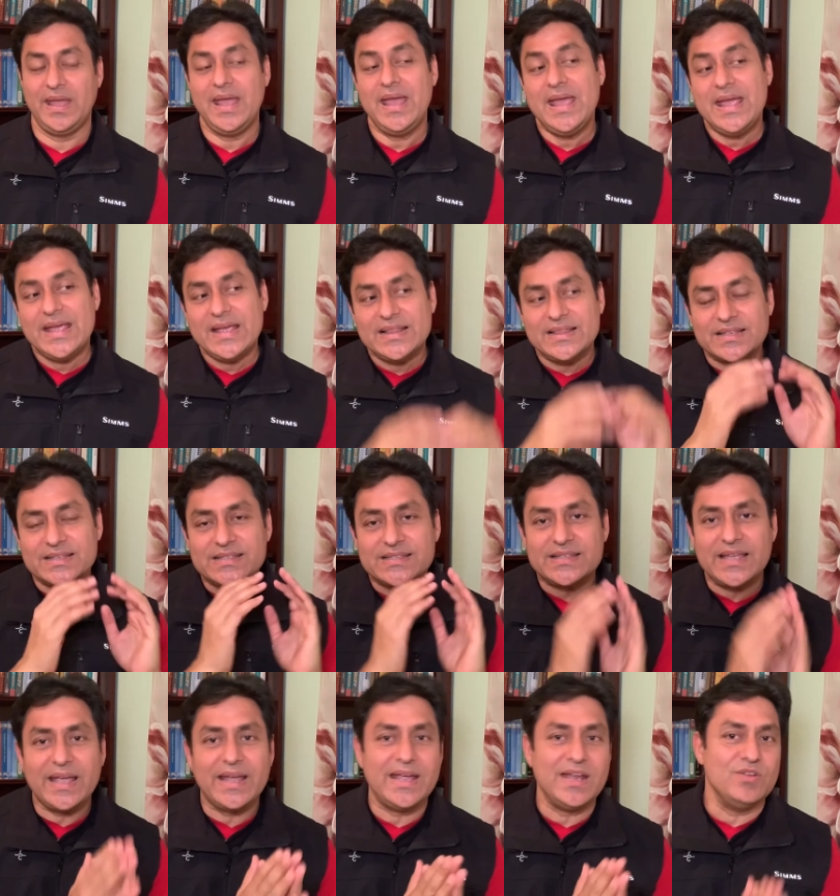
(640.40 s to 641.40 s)
In the
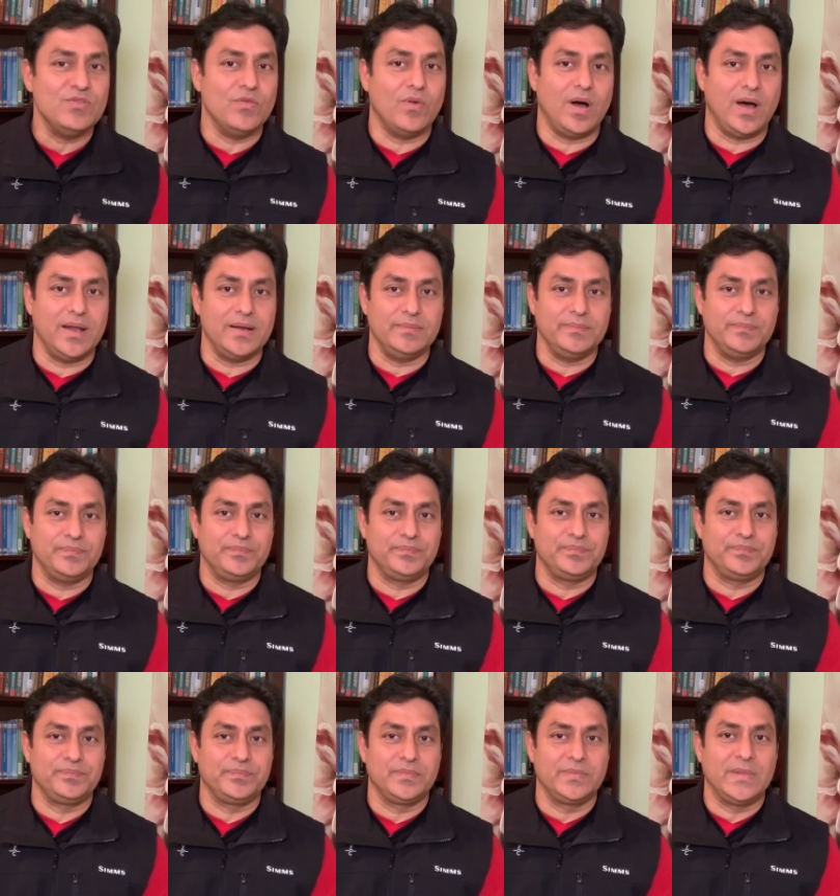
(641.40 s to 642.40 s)
second one,
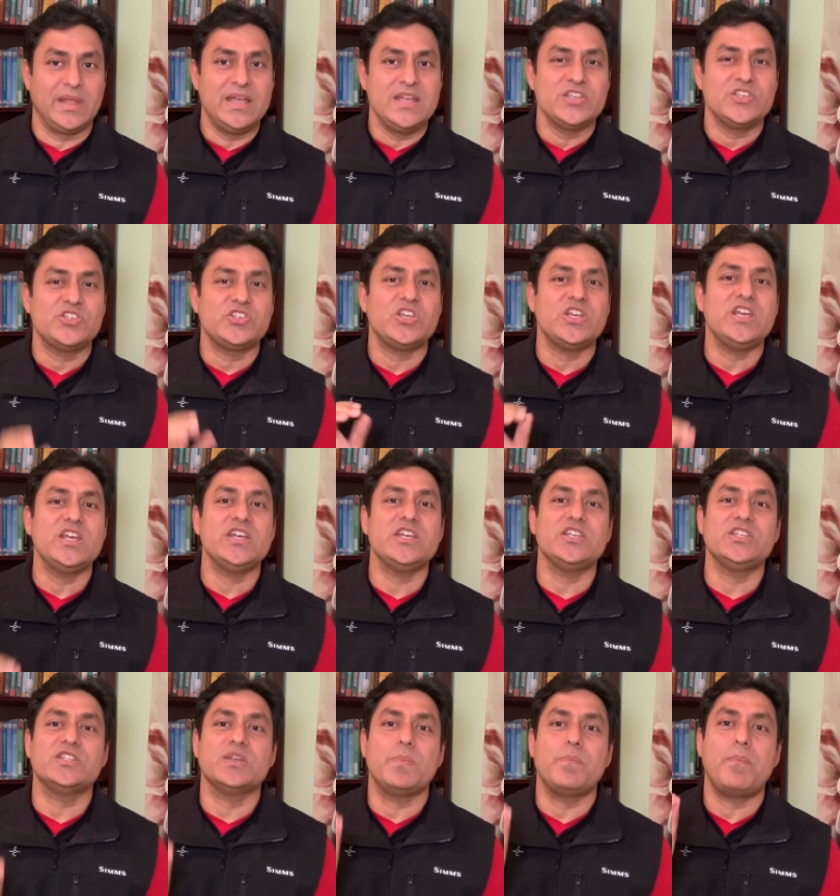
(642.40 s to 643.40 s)
she
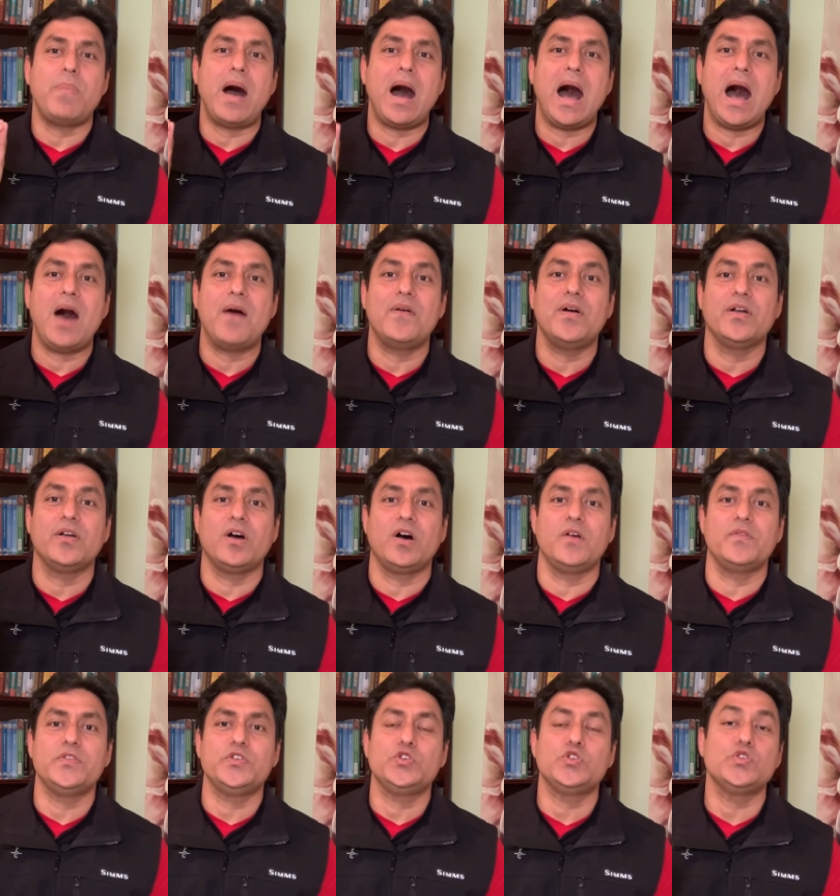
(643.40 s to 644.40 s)
is the power
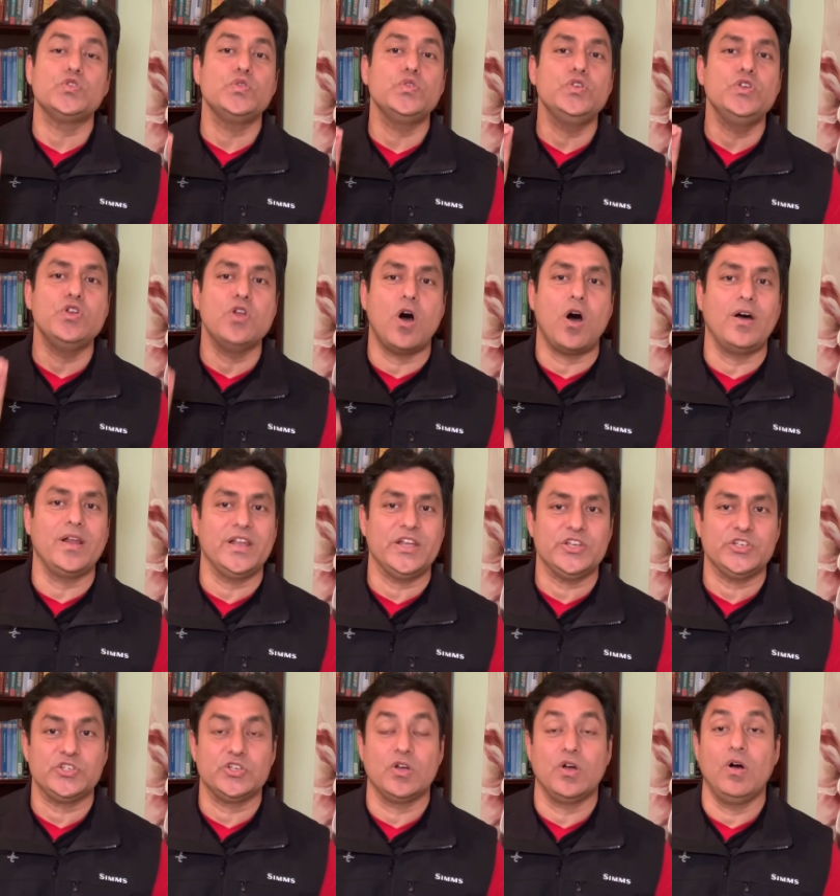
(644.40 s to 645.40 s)
of true
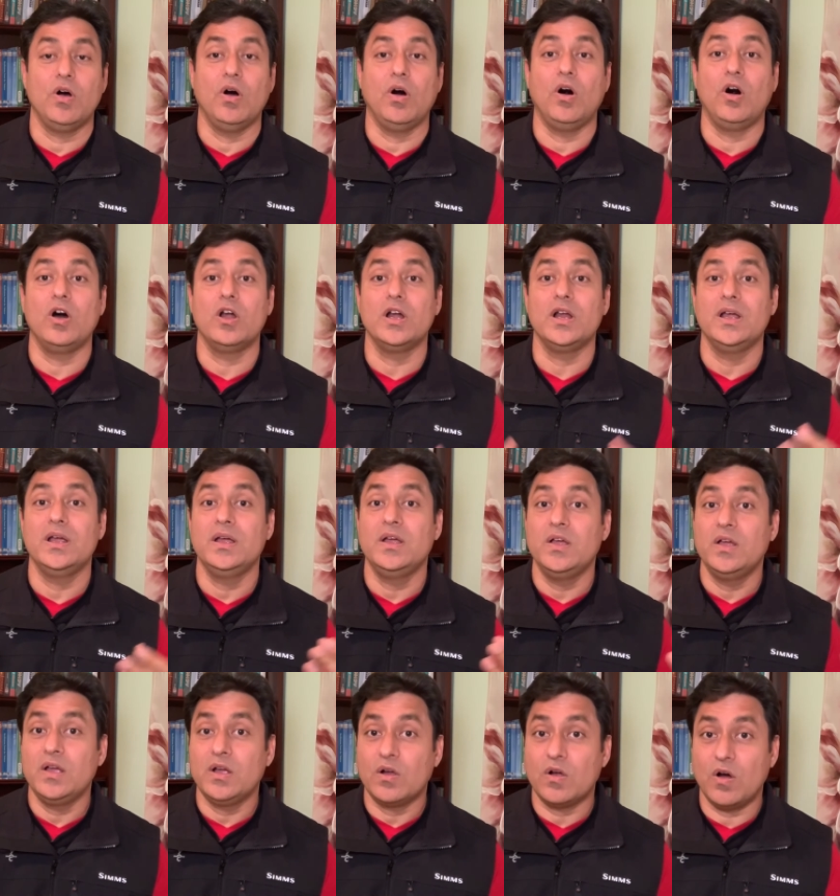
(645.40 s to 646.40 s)
knowledge or
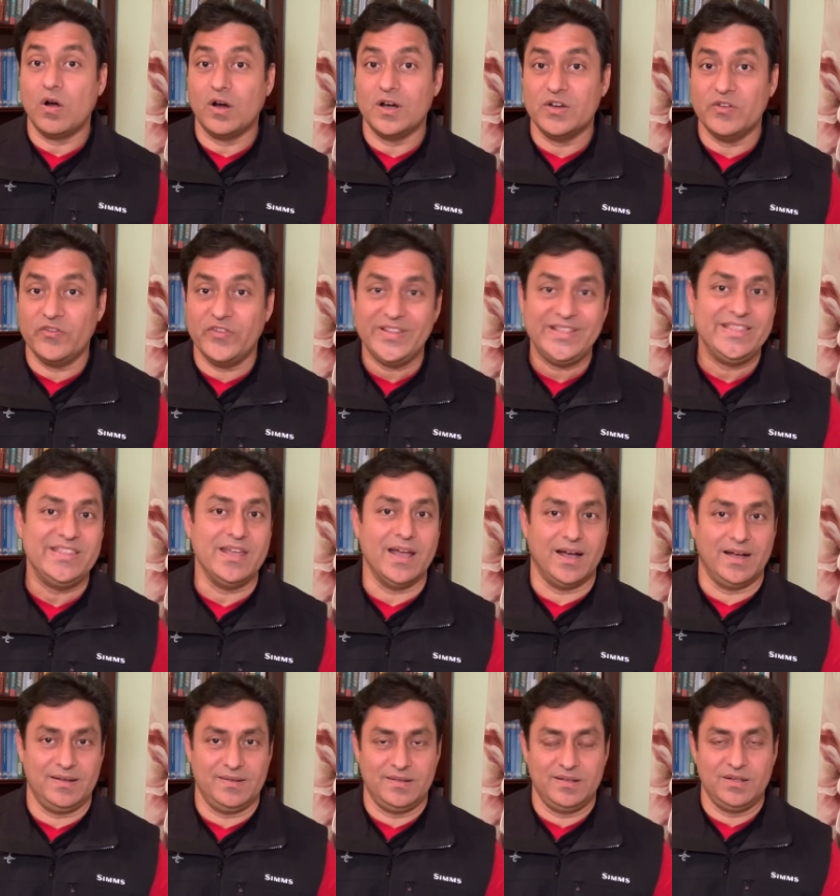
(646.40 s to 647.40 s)
called
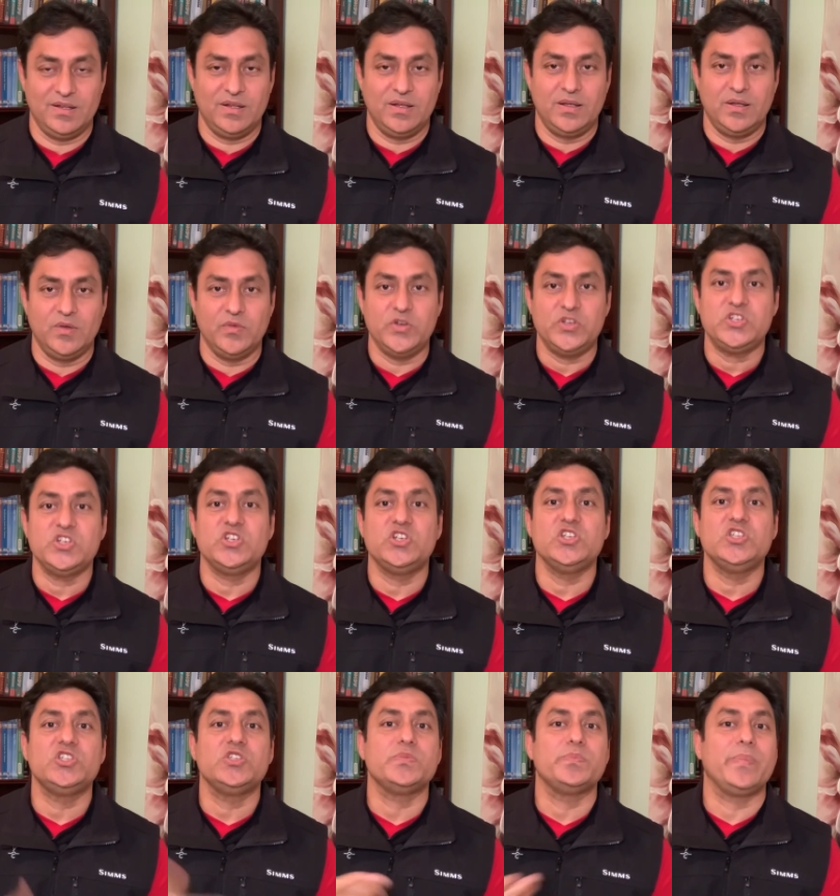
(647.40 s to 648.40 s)
vidya, which
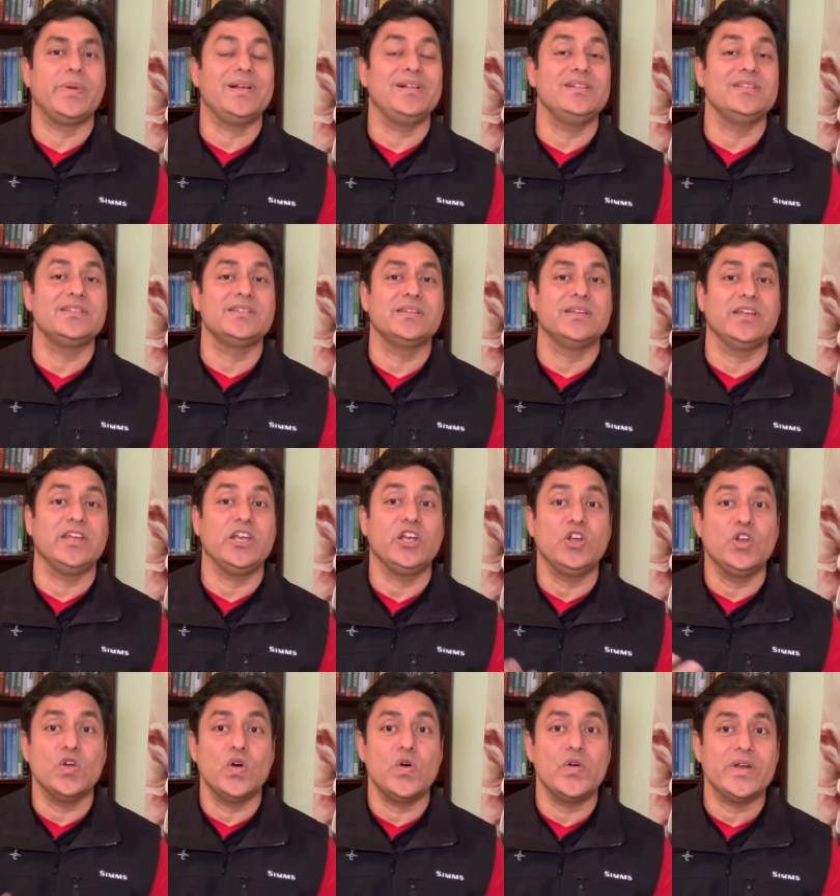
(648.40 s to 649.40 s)
dispels
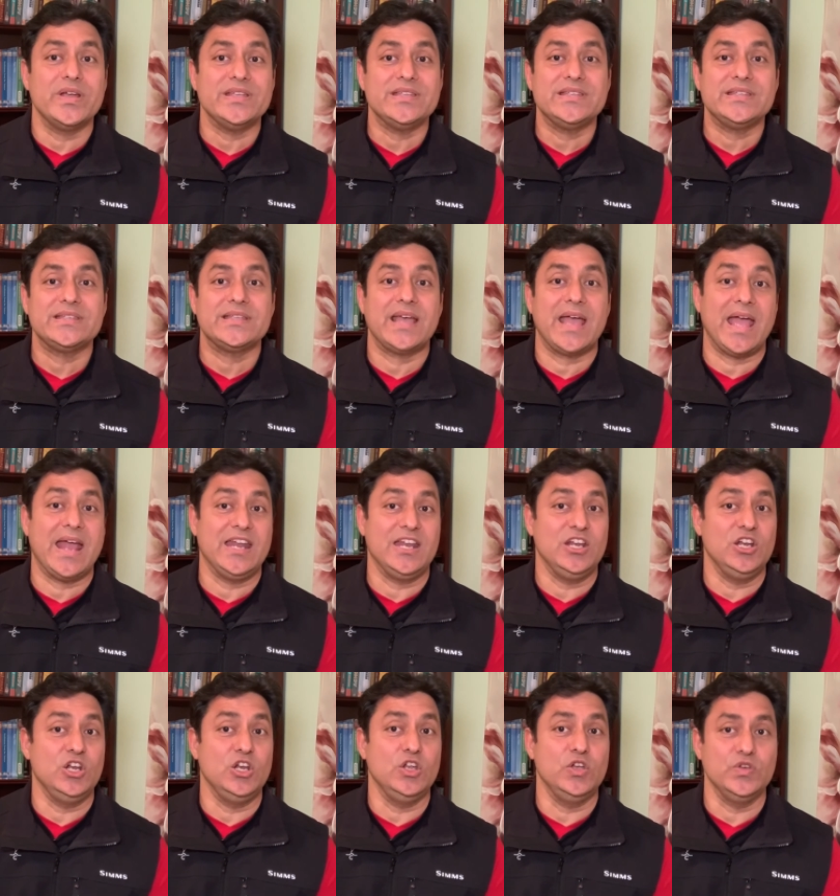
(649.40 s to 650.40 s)
ignorance and
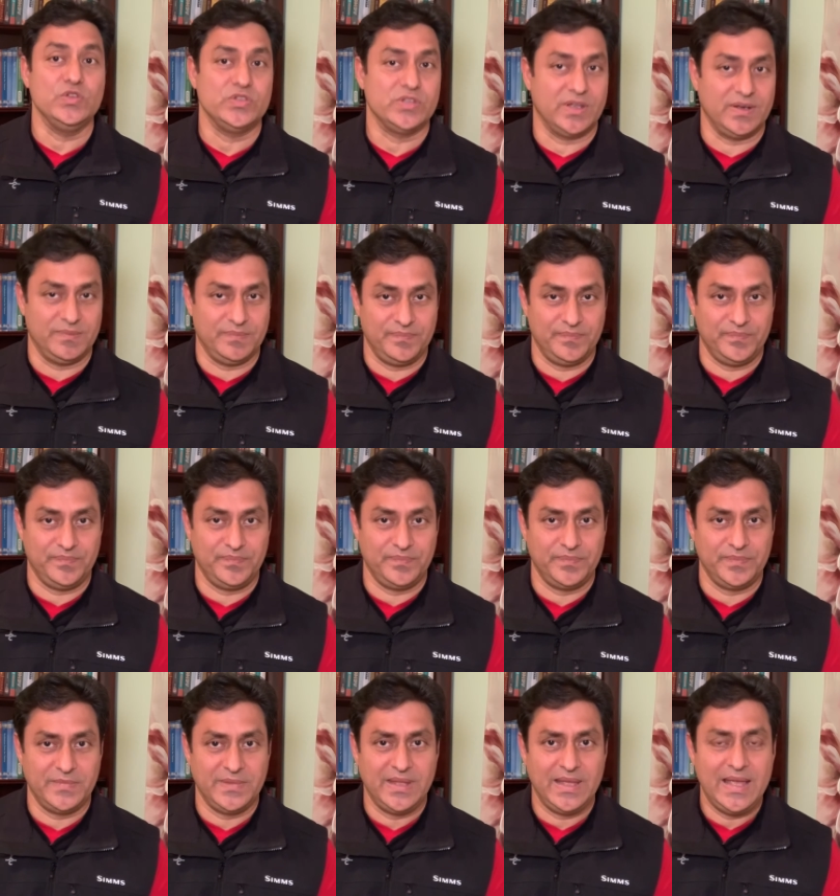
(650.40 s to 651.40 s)
illusion.
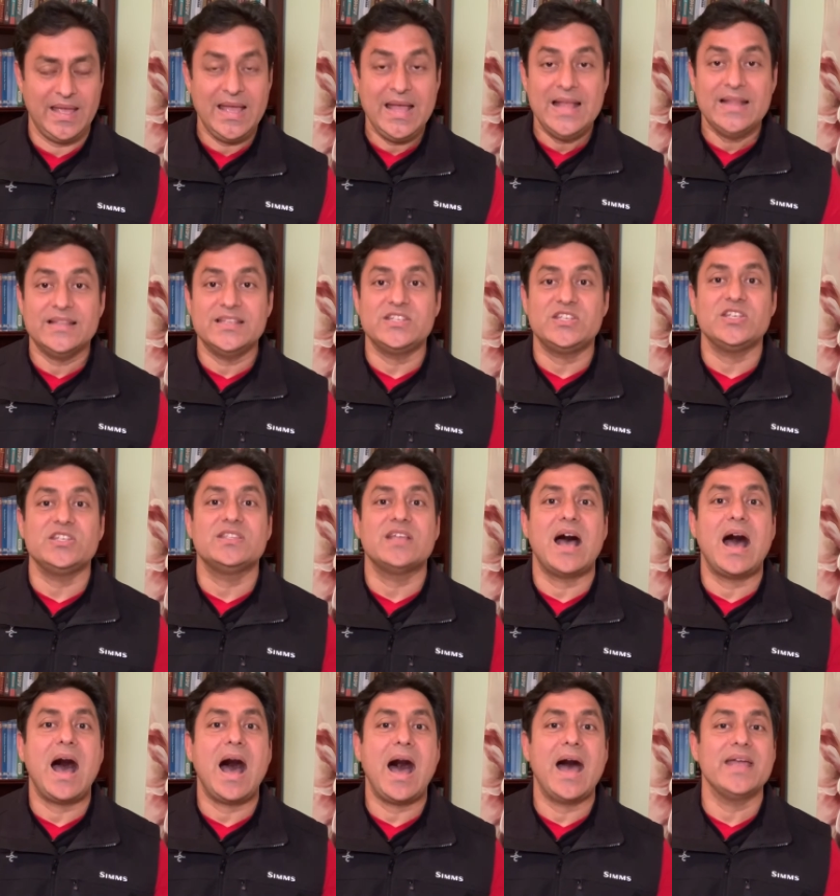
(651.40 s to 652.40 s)
This is the
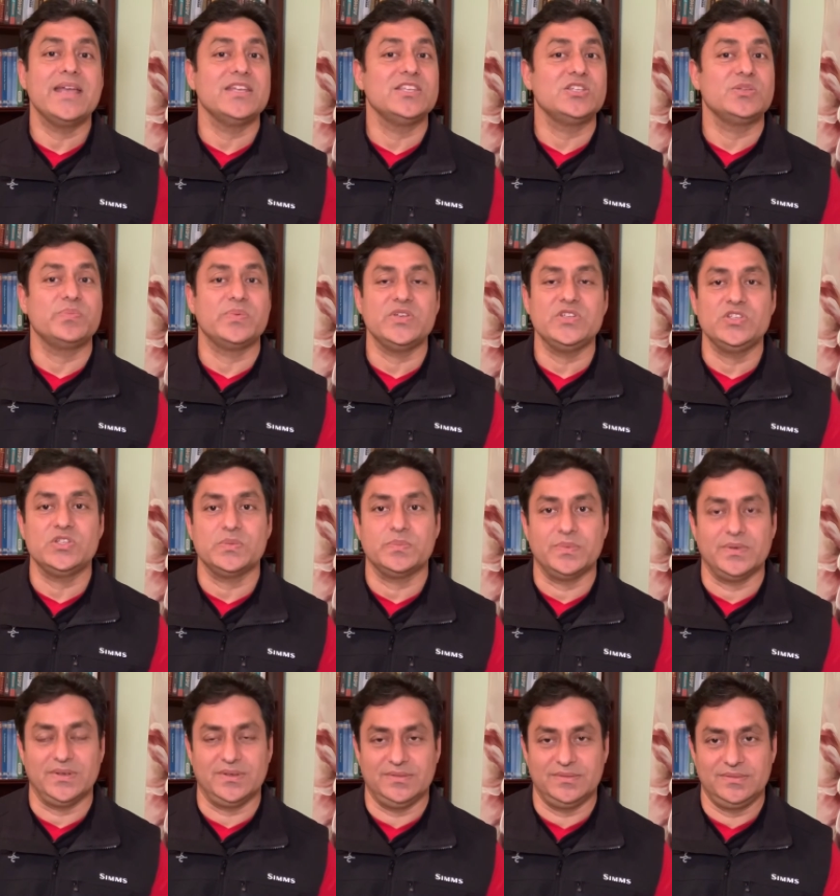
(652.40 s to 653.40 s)
highest
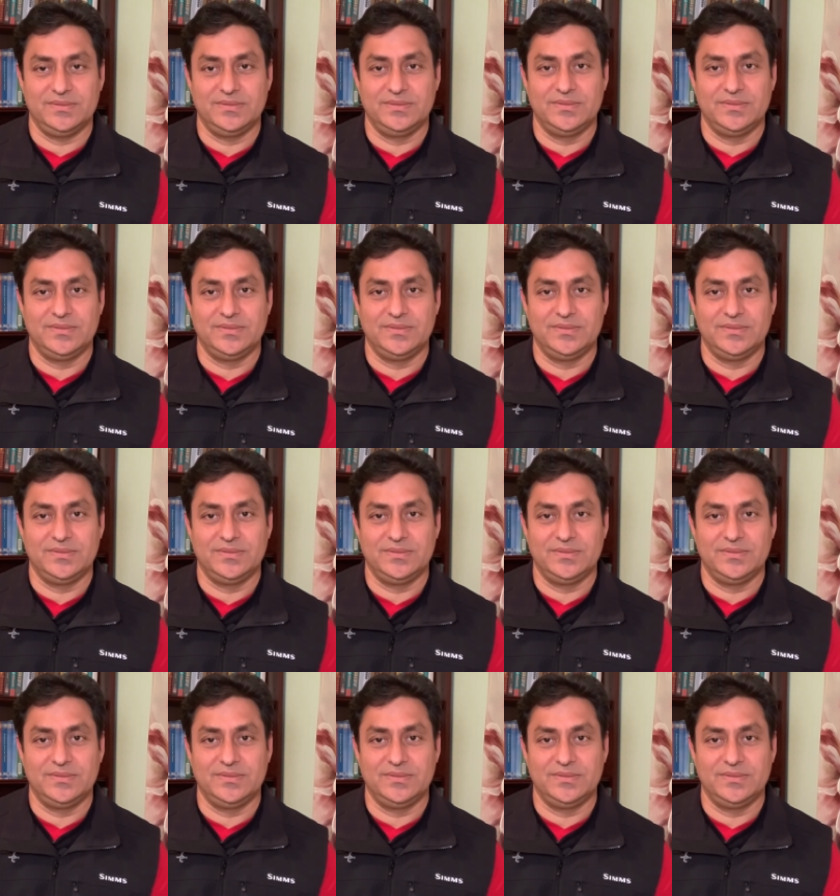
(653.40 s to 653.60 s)
principle.